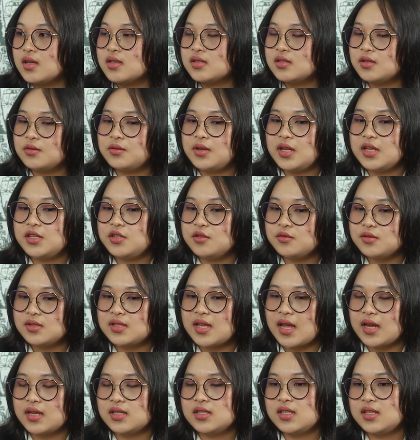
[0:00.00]
So they use
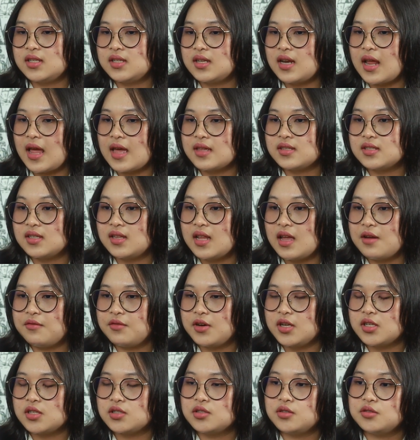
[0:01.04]
sanction as a
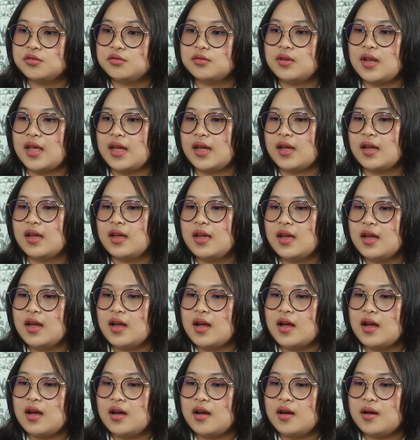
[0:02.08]
leverage to like
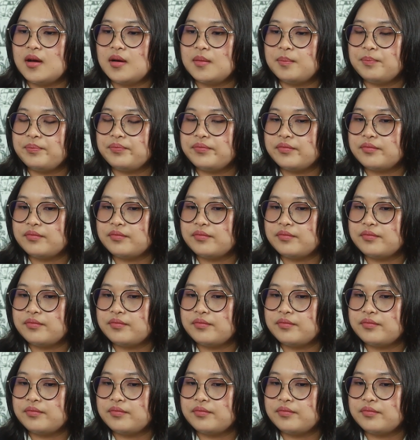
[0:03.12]
uh,